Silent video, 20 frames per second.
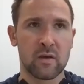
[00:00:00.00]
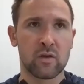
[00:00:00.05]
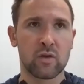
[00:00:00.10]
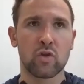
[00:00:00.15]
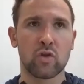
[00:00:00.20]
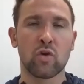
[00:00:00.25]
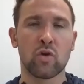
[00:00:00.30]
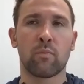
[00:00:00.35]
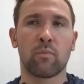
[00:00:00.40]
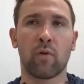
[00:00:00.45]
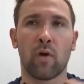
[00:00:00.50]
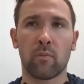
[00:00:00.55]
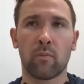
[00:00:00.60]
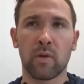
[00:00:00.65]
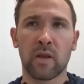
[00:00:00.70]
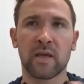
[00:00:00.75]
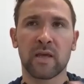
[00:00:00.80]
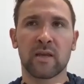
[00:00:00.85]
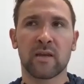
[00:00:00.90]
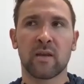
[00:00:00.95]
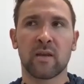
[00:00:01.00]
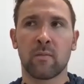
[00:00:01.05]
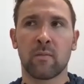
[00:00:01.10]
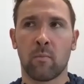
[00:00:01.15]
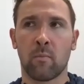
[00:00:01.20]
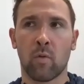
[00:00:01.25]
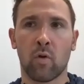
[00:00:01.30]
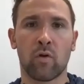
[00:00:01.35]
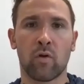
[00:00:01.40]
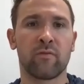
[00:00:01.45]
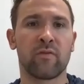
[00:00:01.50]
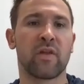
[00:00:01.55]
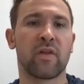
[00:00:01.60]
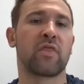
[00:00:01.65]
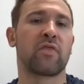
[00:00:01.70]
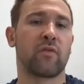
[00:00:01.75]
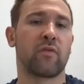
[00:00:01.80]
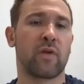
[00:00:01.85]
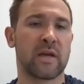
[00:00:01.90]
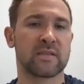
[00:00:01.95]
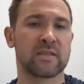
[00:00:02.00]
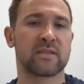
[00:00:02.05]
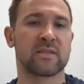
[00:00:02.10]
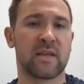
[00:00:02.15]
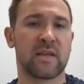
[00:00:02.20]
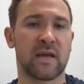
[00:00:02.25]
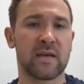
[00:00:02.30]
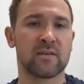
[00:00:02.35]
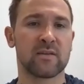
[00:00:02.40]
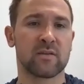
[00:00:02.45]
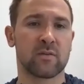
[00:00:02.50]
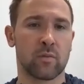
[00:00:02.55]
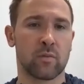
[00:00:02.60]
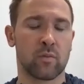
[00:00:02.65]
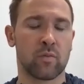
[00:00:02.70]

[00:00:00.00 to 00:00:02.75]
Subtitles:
you're probably in more of a threat state,